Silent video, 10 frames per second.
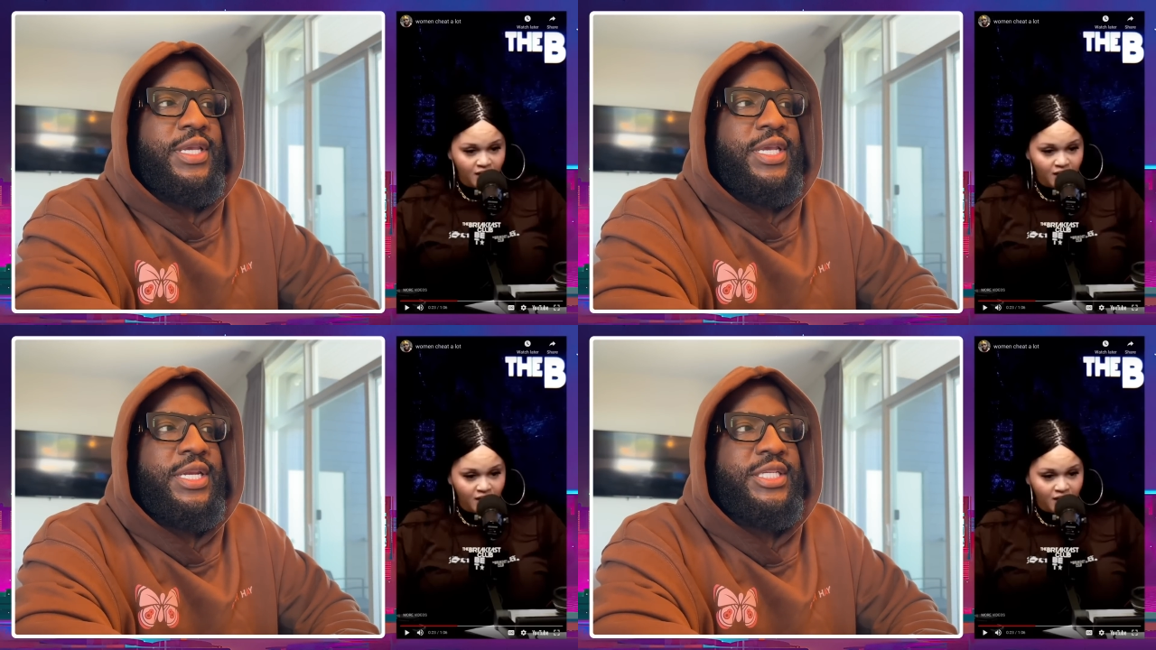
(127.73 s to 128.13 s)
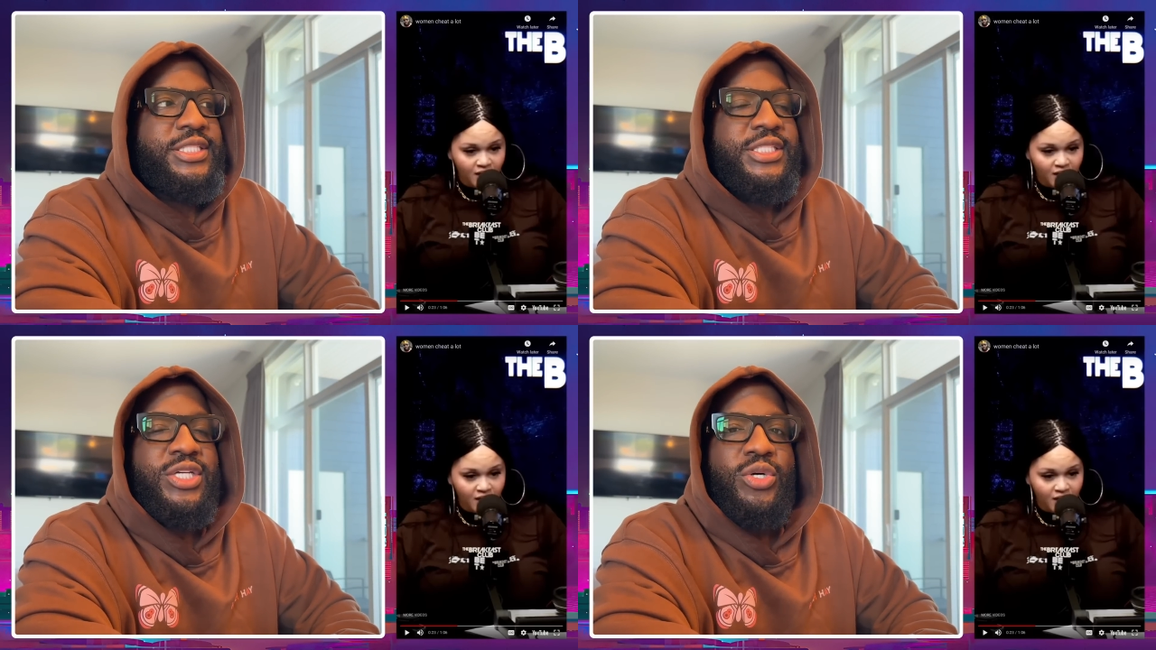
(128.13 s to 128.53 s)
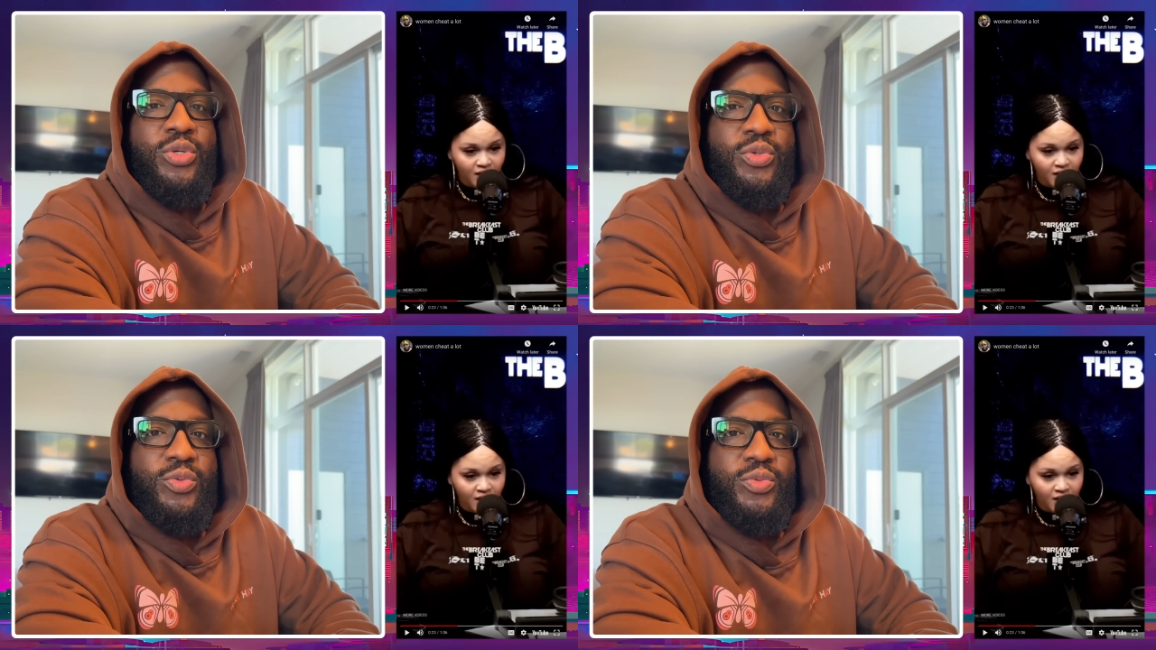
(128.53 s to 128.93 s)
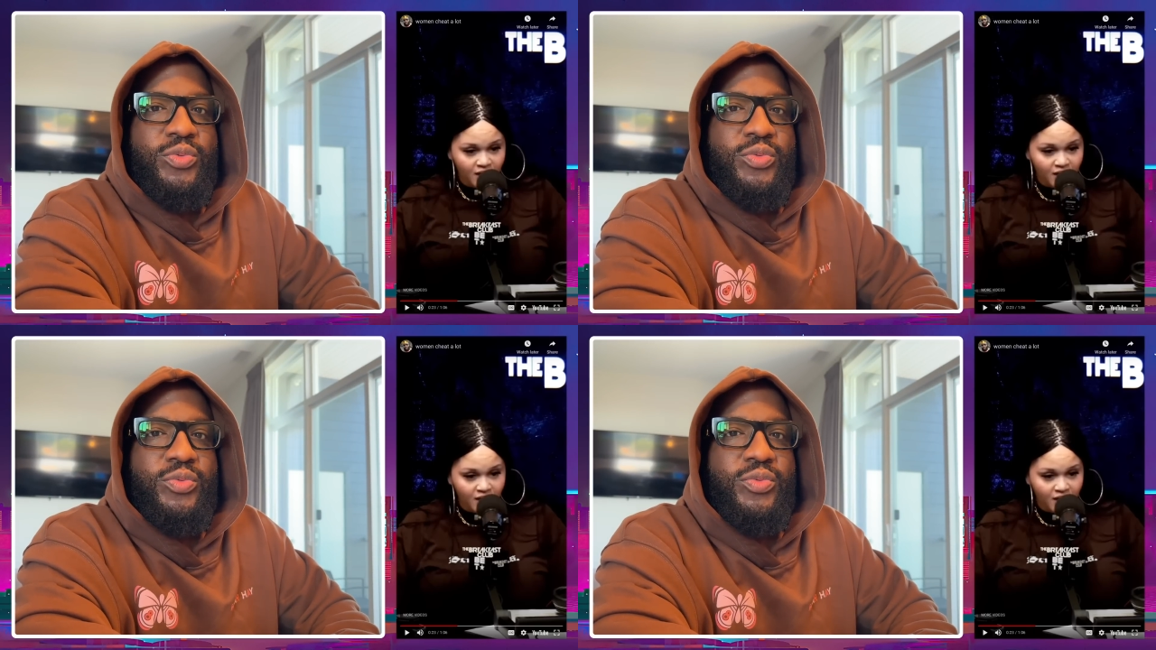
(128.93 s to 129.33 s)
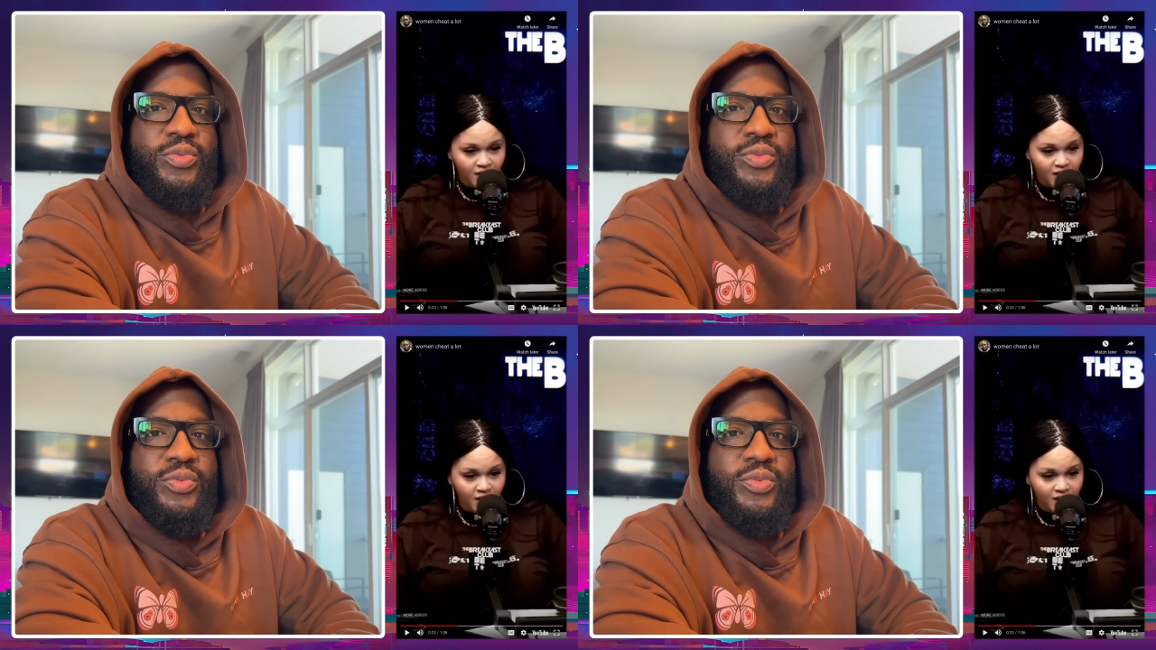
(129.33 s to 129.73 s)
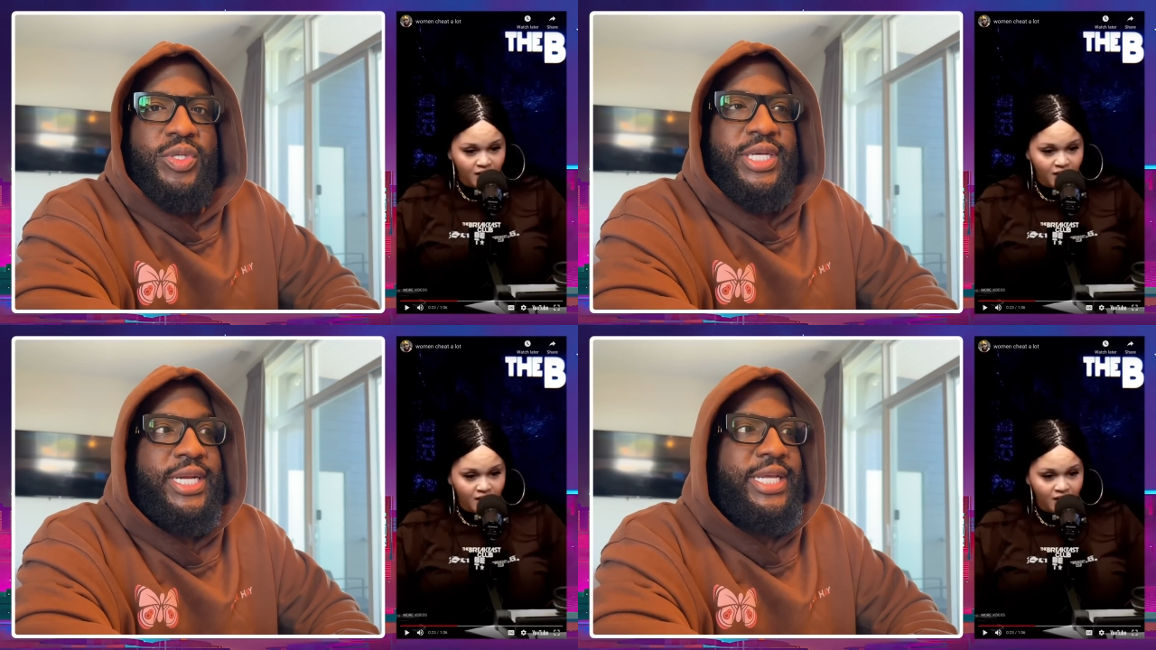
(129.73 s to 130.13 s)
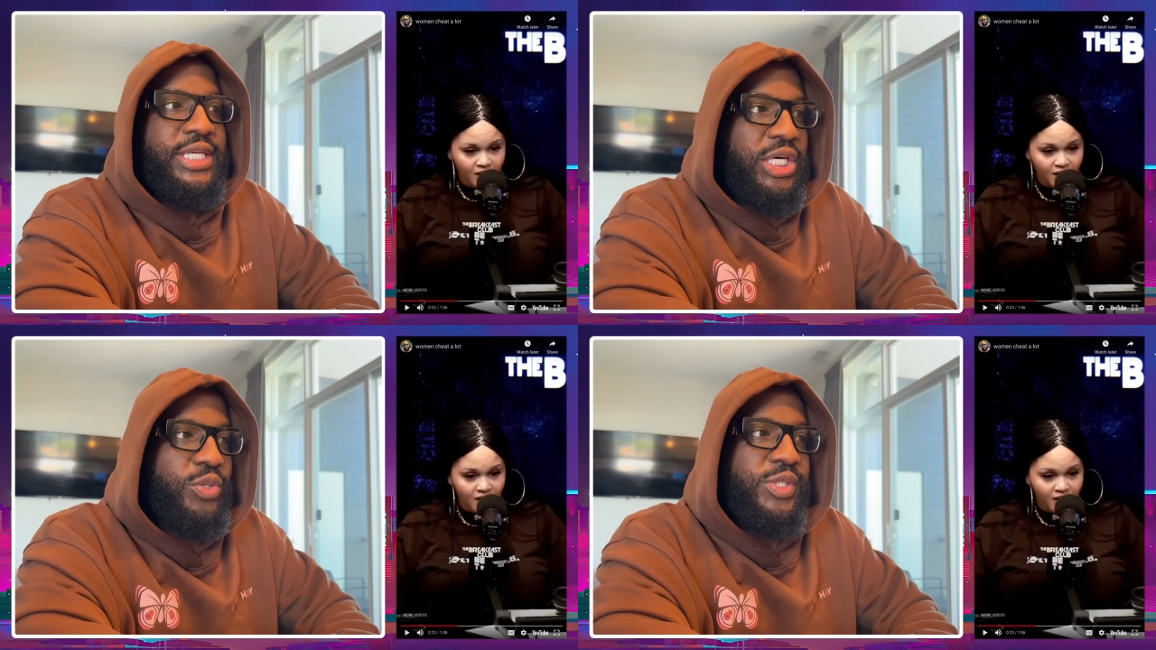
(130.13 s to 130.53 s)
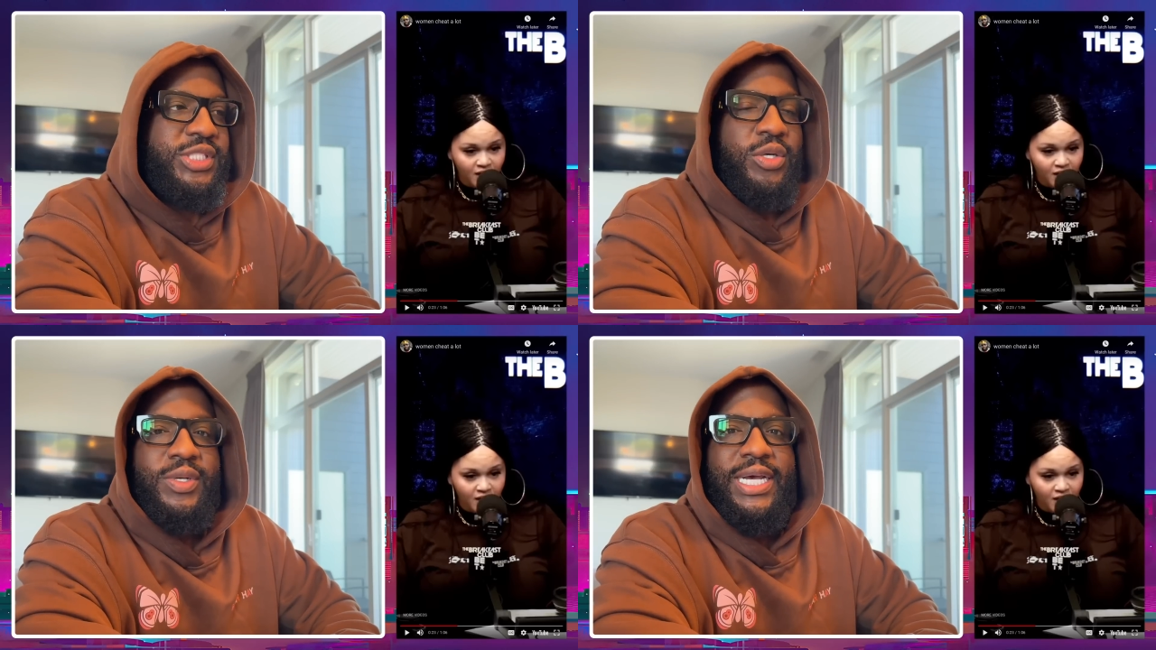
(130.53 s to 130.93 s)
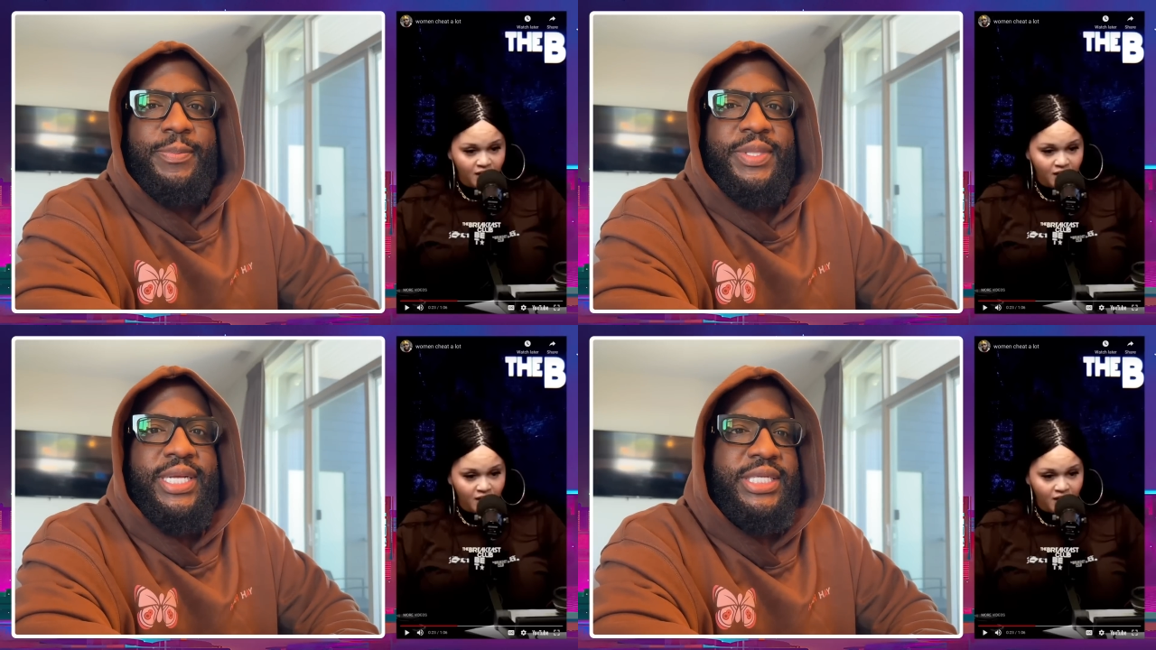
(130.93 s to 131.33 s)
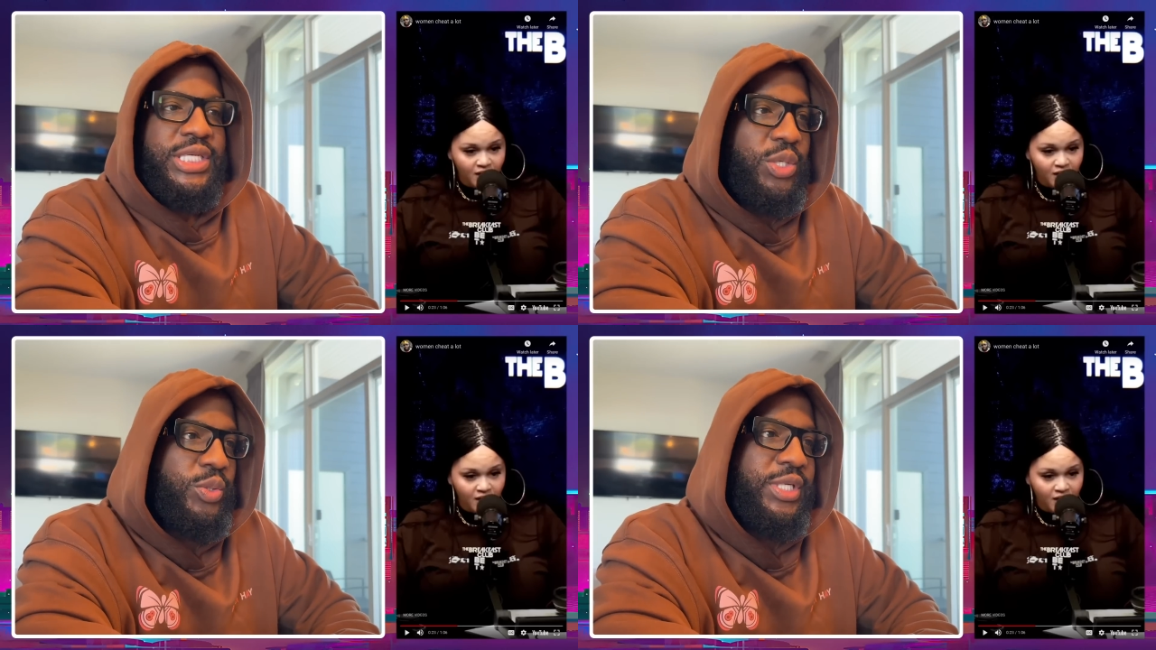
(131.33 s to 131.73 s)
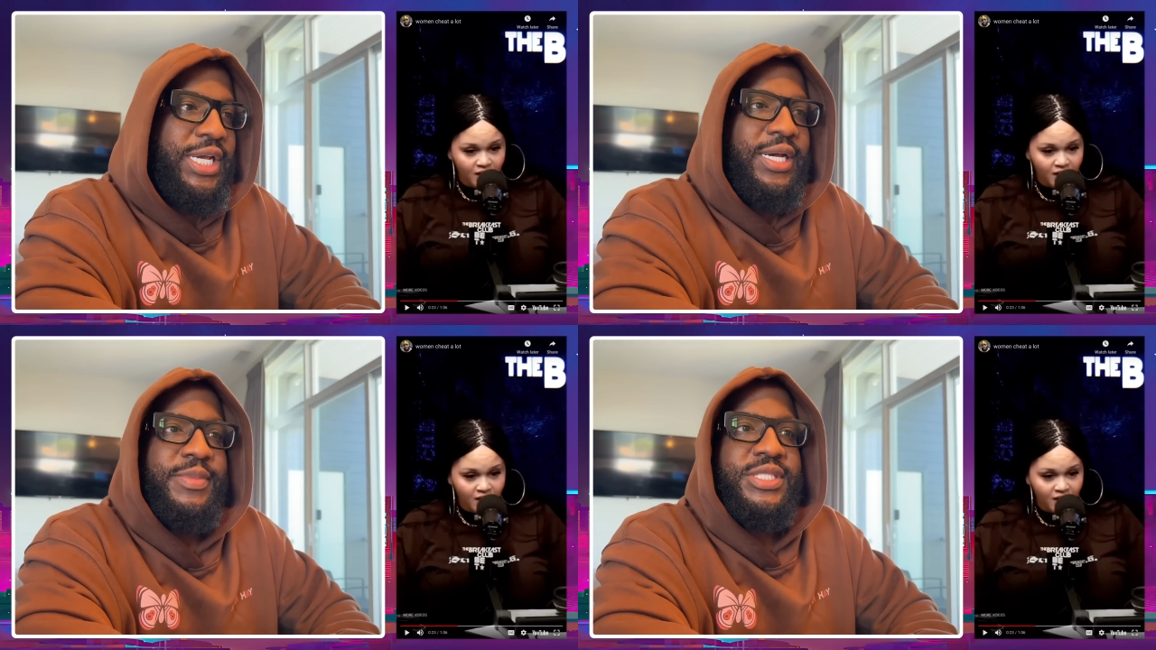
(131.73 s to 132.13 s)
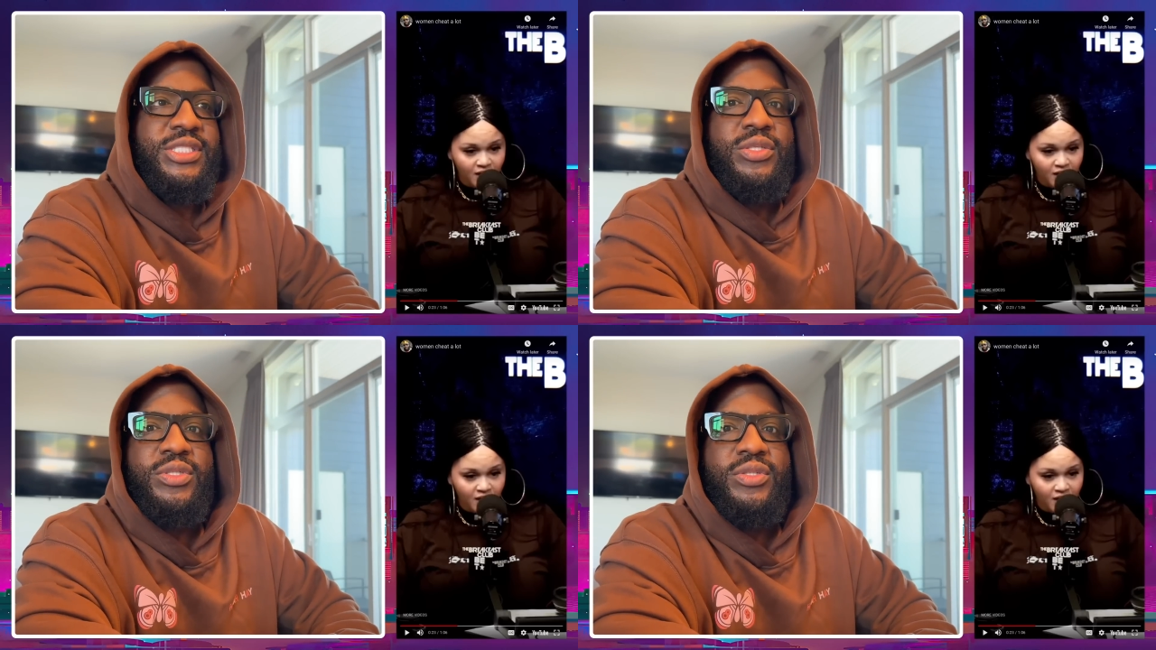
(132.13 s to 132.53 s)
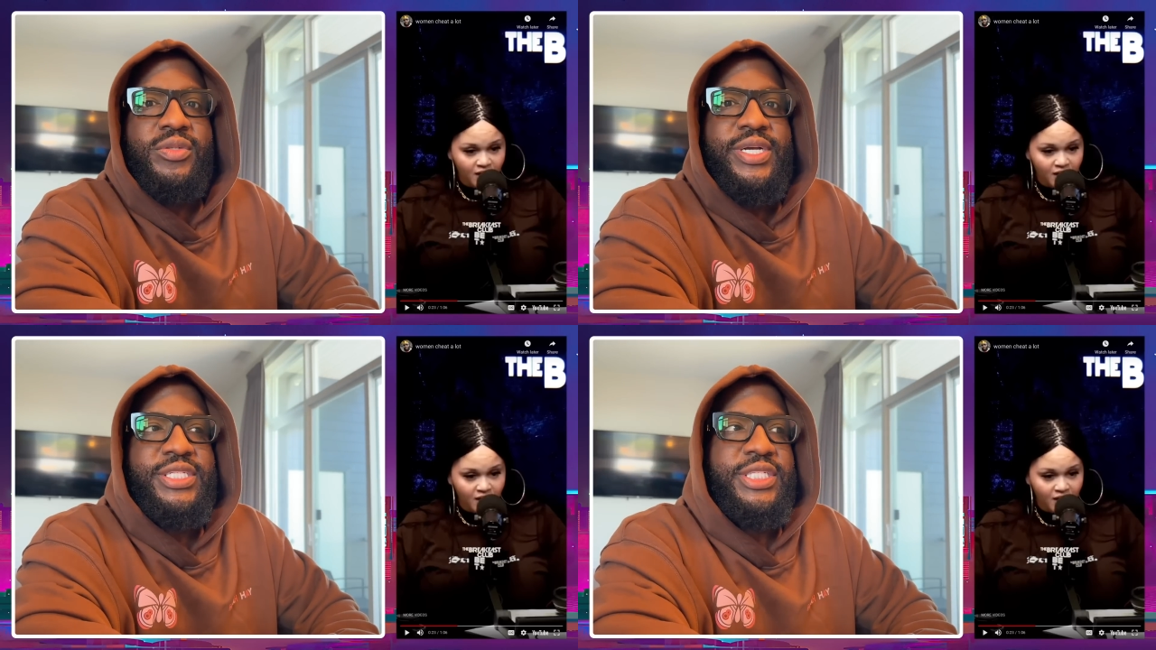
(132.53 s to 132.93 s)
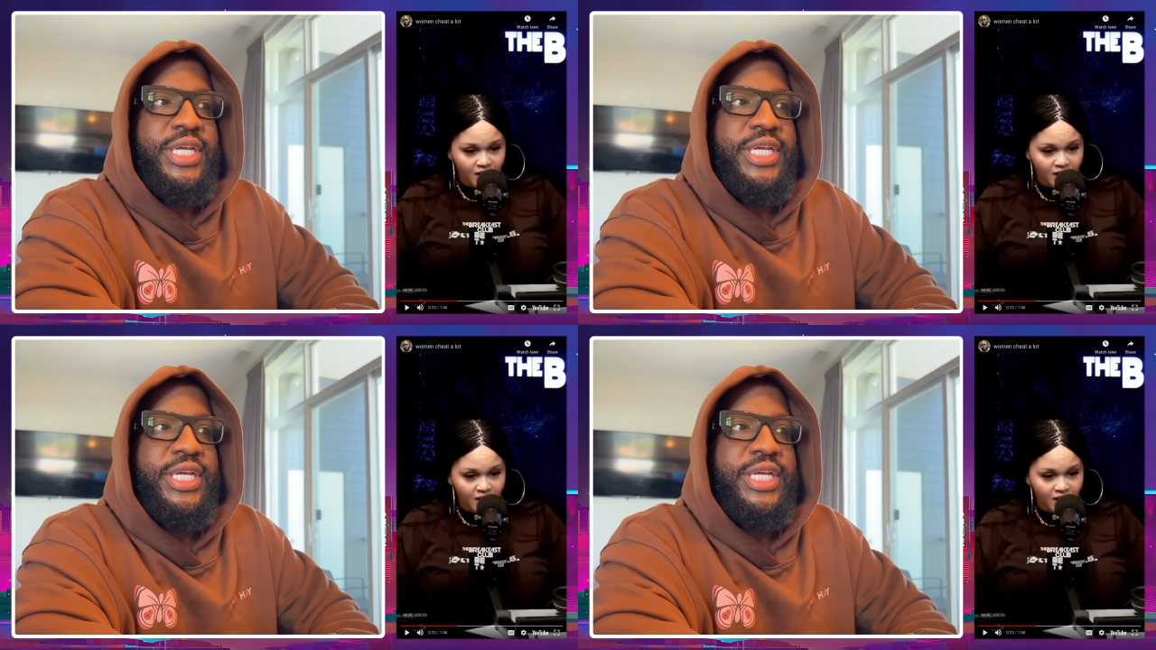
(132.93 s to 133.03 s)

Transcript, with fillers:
Speaker 1: And it's just cool. And they know what's going to happen. They know the comments is going to go crazy.